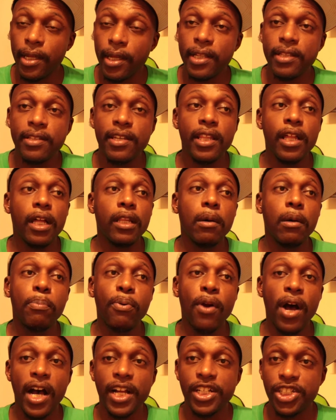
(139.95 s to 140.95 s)
than a
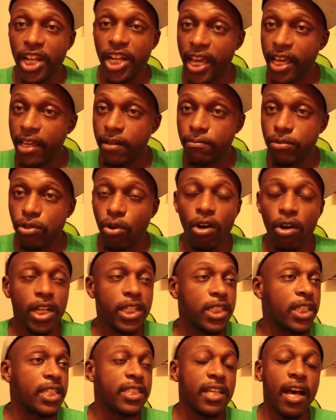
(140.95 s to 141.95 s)
LeBron James or
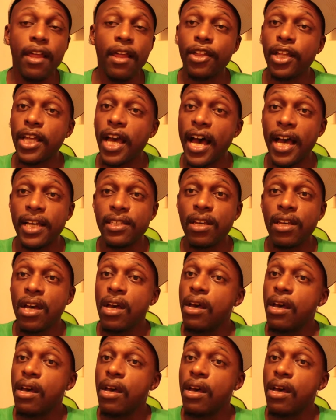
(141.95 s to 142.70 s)
these other guys?